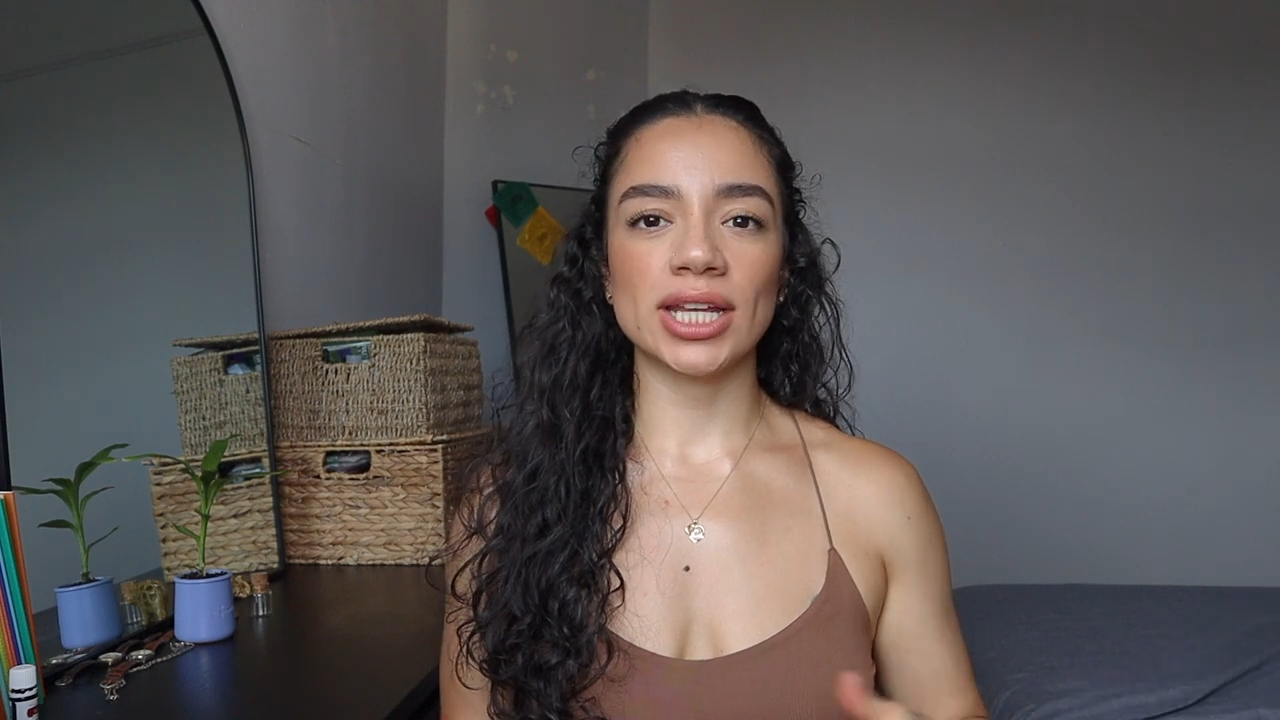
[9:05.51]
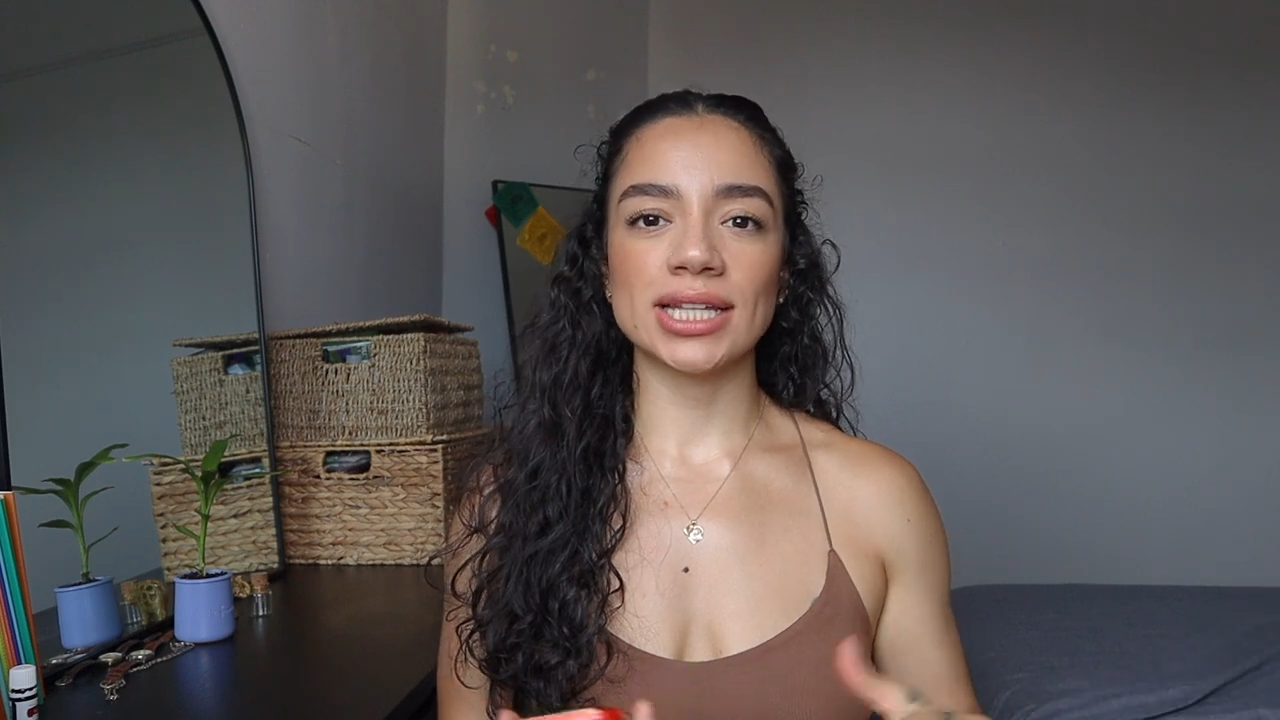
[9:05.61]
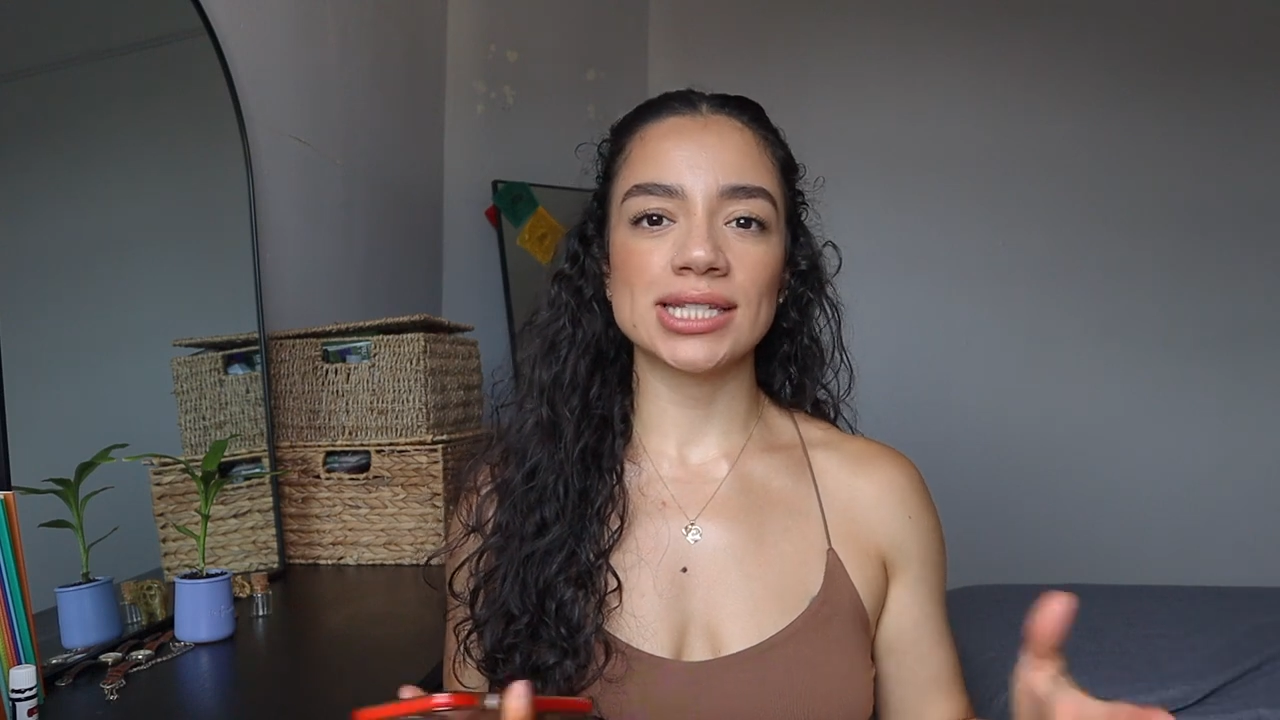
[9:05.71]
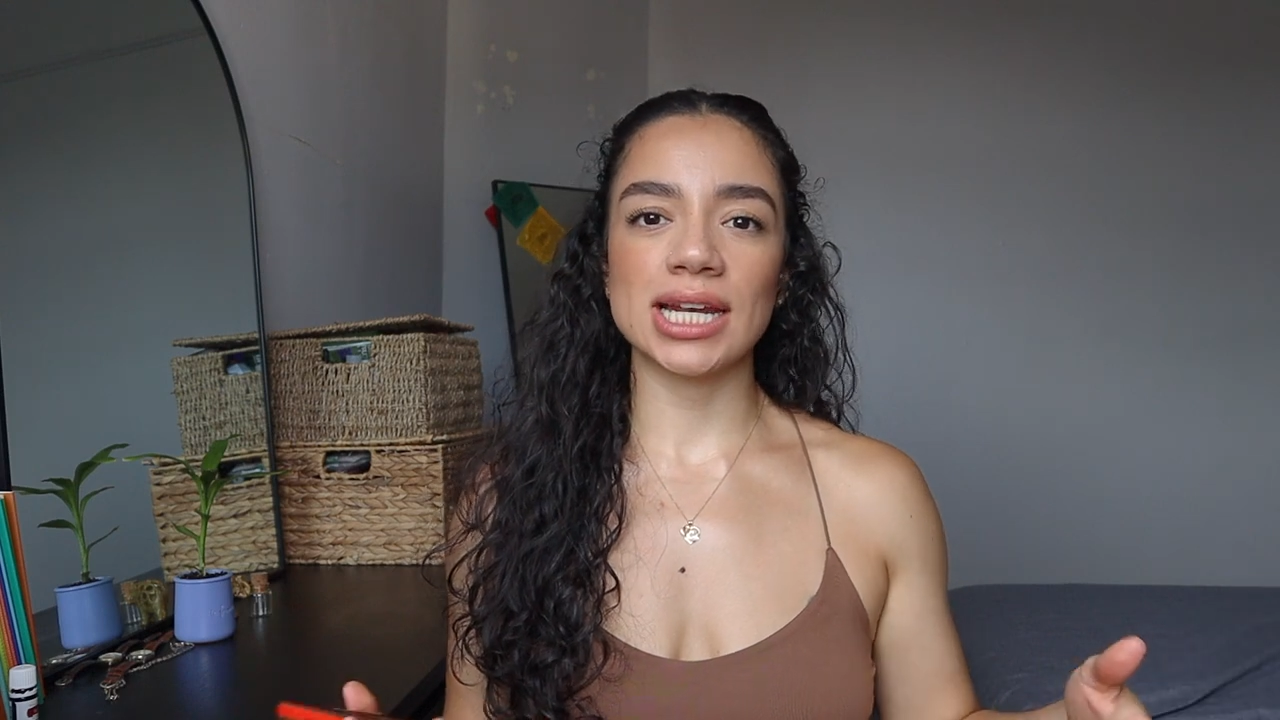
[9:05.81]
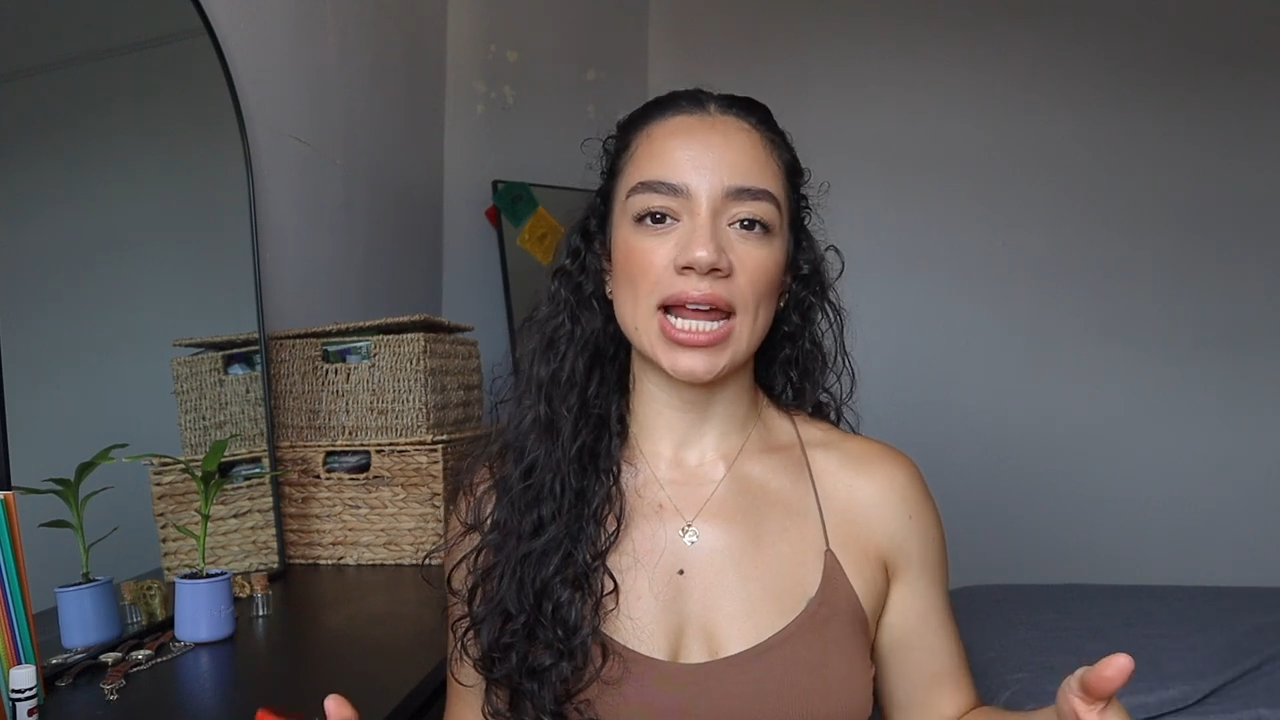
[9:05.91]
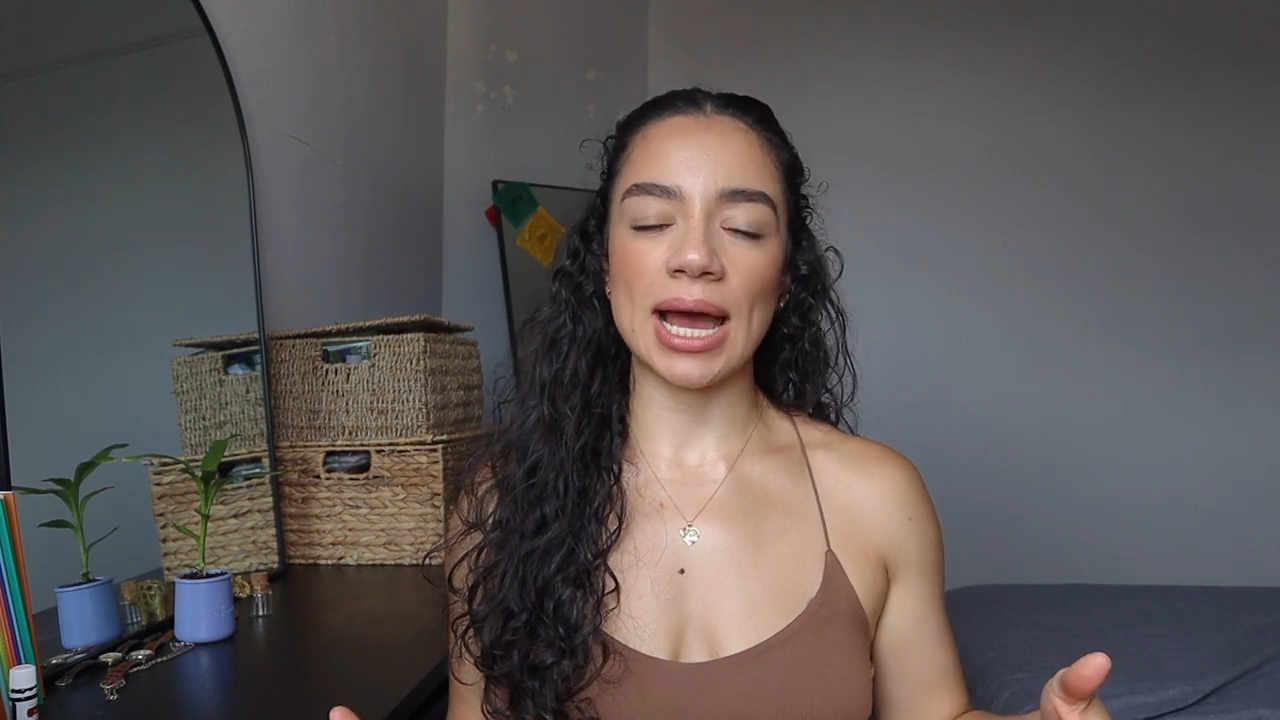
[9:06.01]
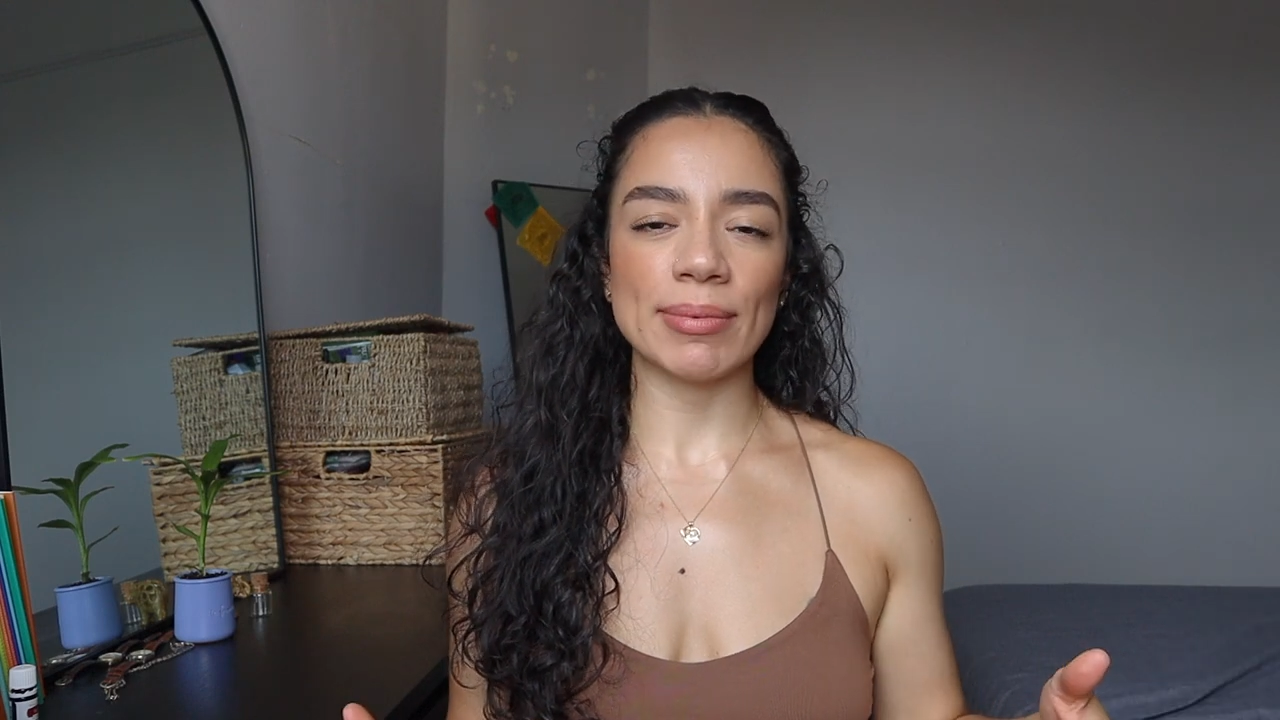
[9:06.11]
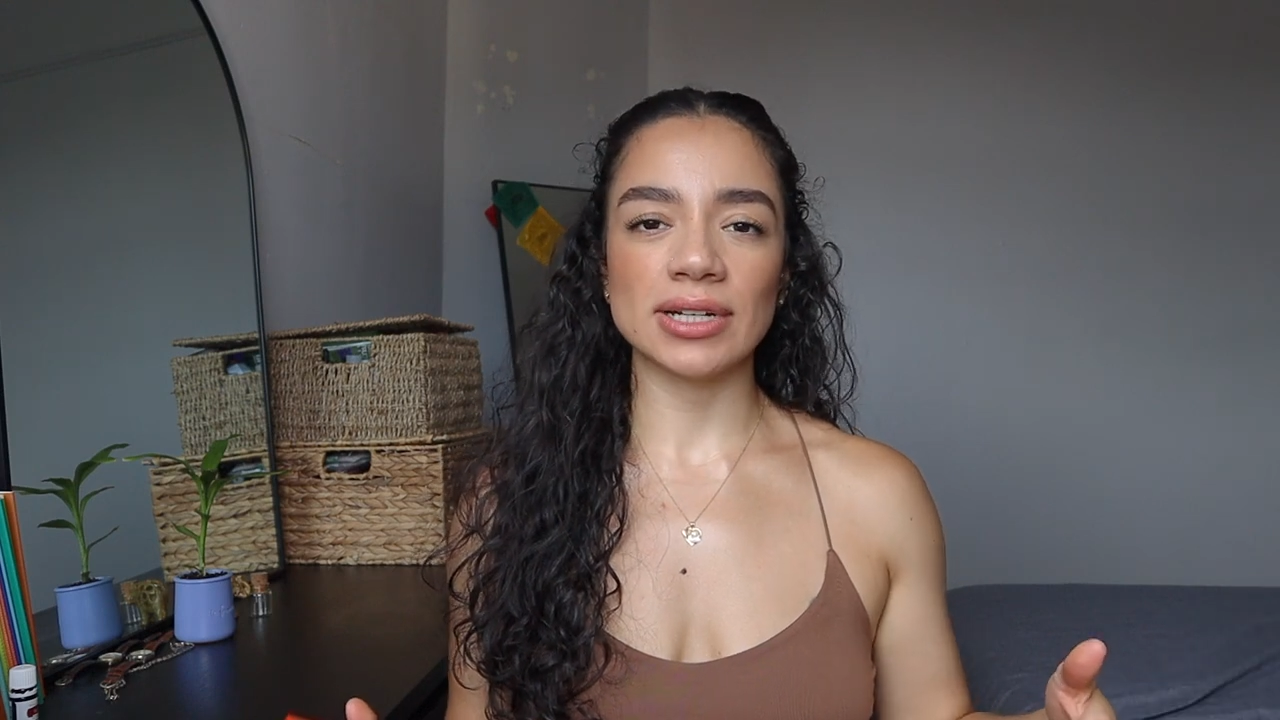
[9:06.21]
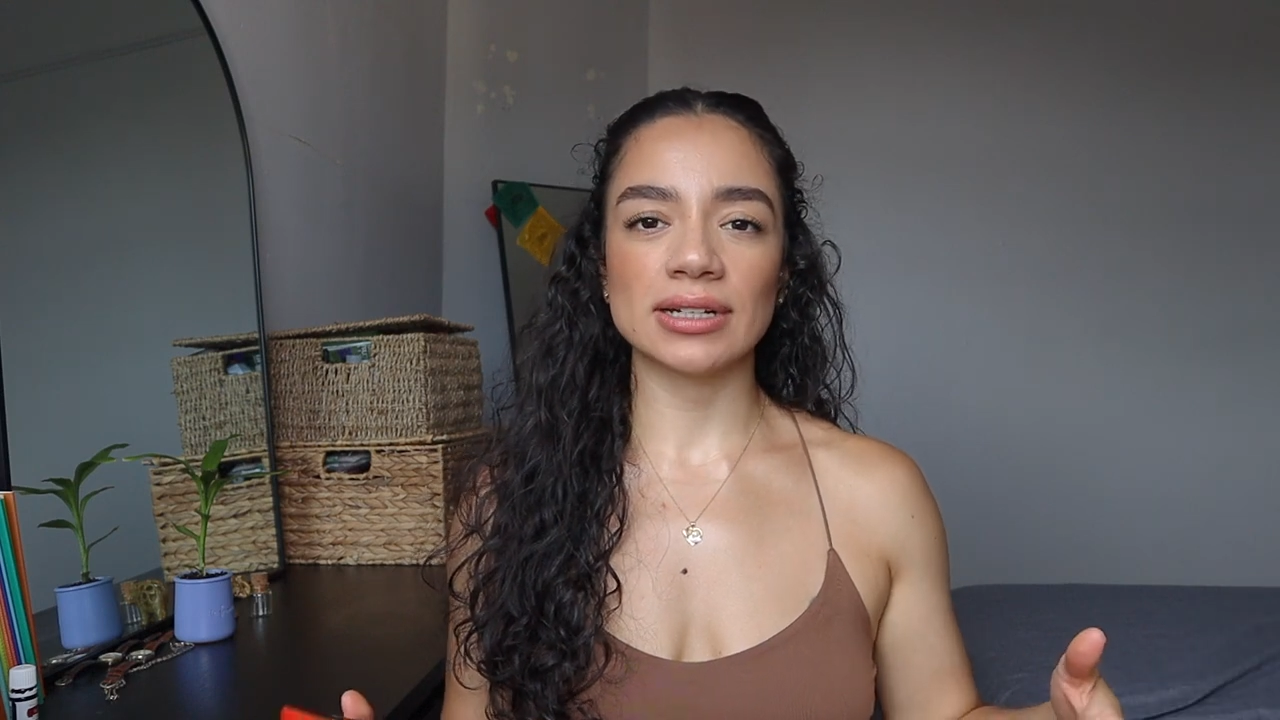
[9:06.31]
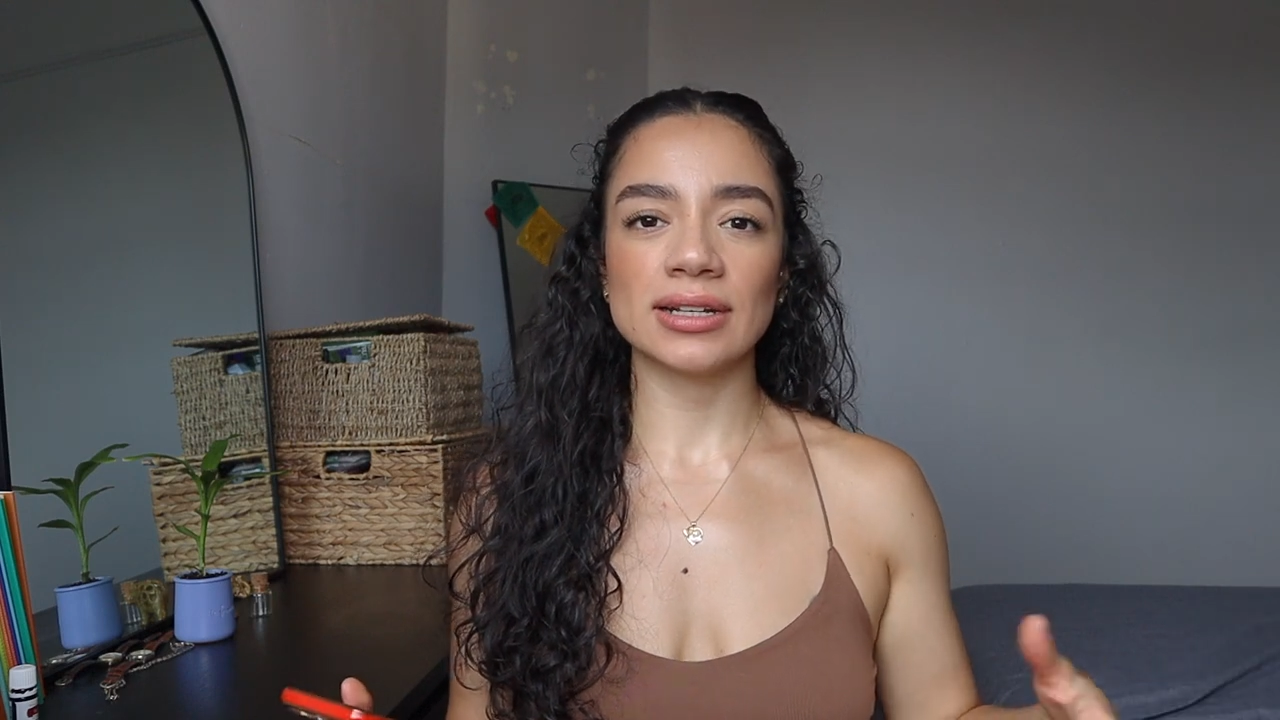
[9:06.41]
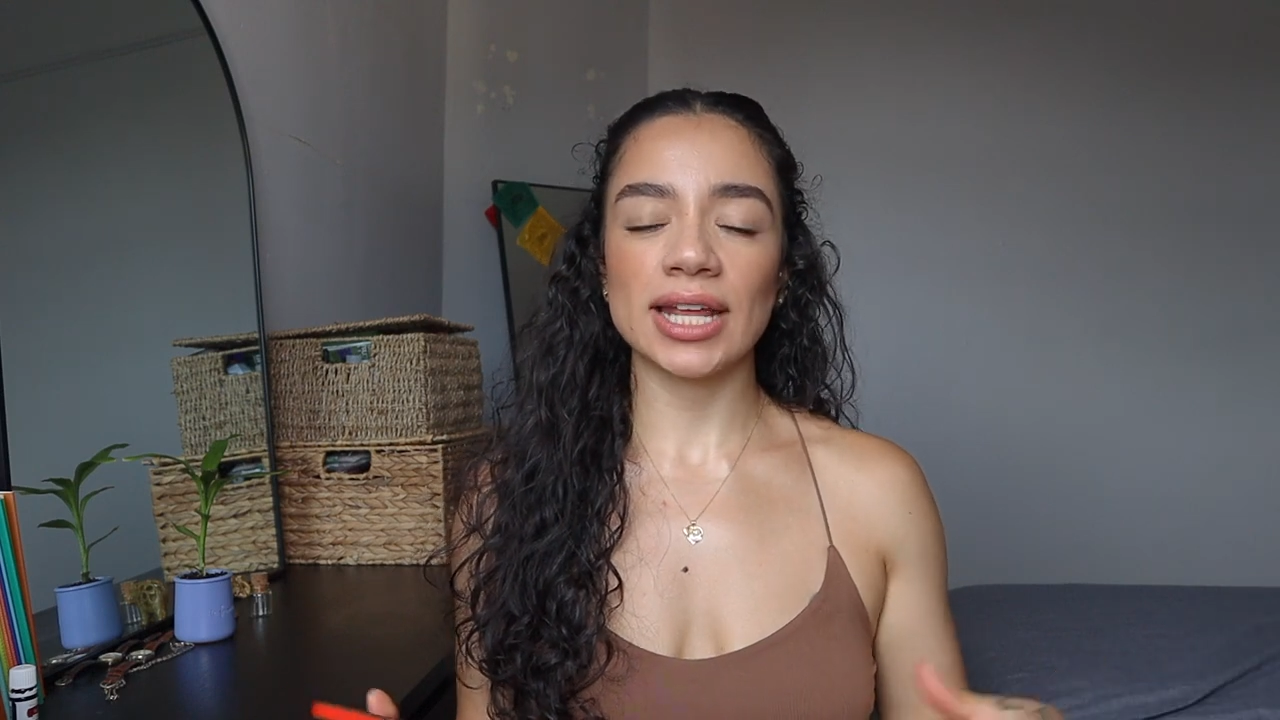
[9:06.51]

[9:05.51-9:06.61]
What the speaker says: like didn't happen.